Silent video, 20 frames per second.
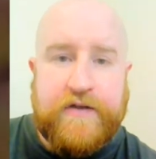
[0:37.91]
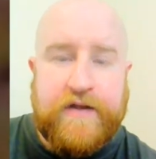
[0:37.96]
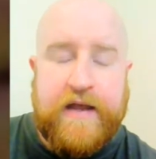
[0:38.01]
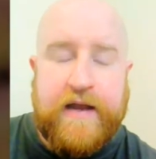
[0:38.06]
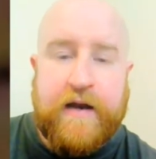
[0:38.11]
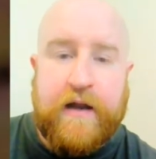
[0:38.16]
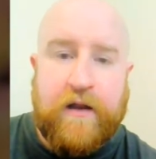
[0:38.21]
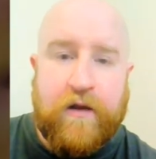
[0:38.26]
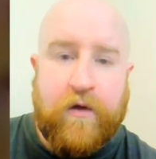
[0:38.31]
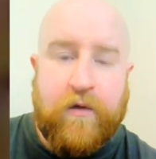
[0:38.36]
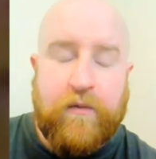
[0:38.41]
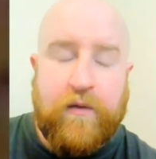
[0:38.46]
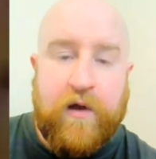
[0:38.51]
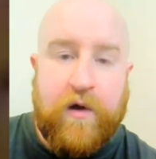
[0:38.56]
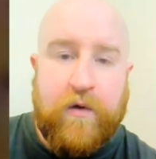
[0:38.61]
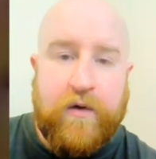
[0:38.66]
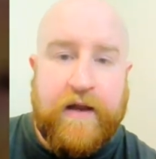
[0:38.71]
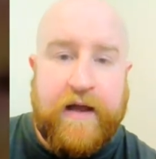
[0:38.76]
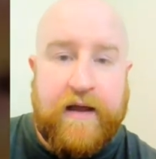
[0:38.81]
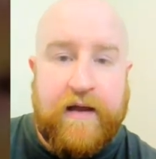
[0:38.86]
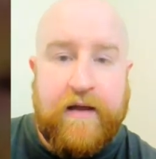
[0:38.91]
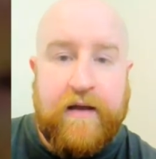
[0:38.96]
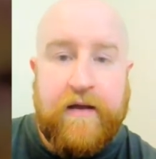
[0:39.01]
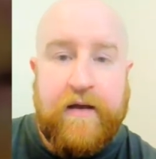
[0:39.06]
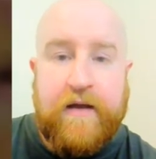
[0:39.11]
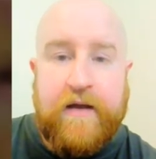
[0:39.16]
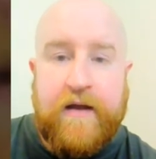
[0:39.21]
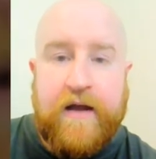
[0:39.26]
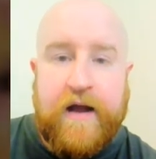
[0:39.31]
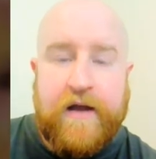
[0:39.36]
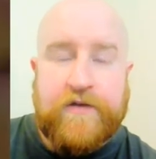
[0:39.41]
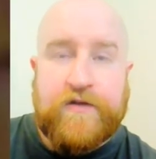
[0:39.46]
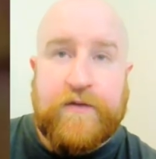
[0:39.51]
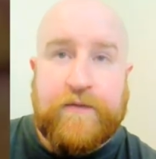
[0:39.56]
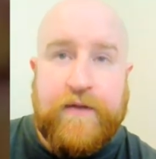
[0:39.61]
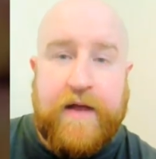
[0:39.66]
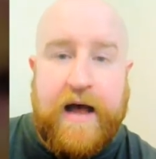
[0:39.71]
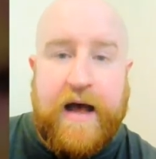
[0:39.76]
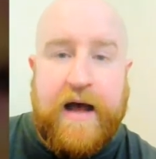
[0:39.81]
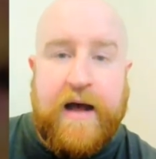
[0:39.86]
and then I'll upload it and
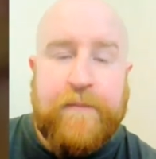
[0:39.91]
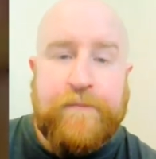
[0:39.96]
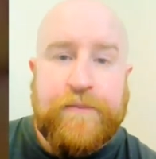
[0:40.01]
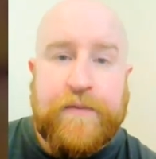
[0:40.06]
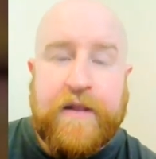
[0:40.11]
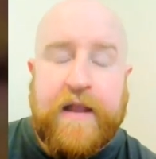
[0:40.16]
stuff like that.